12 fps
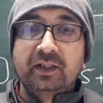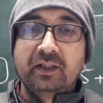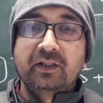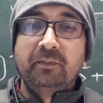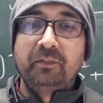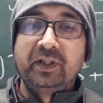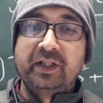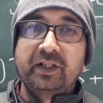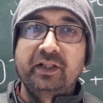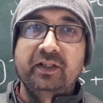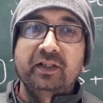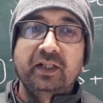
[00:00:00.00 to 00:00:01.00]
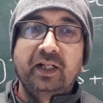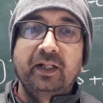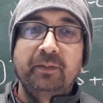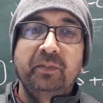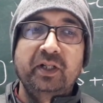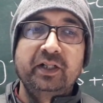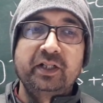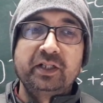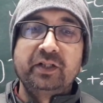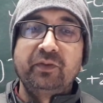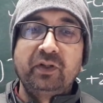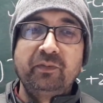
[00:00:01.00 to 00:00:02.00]
completed, but
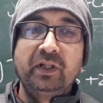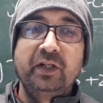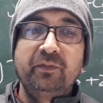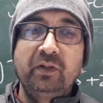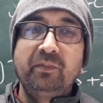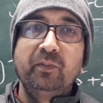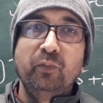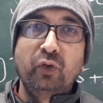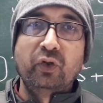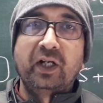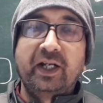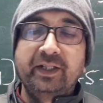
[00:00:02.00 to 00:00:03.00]
it will be more, I